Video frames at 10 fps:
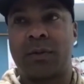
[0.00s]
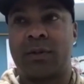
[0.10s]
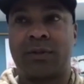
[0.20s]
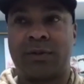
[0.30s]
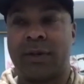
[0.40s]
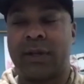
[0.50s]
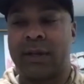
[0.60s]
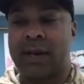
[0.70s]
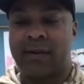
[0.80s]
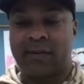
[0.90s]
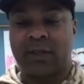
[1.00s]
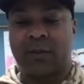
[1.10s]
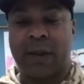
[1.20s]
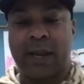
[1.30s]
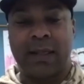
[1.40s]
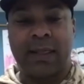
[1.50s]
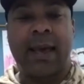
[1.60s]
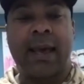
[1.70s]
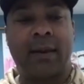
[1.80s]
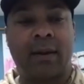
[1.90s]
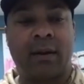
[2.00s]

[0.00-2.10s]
which is really kind of expanding that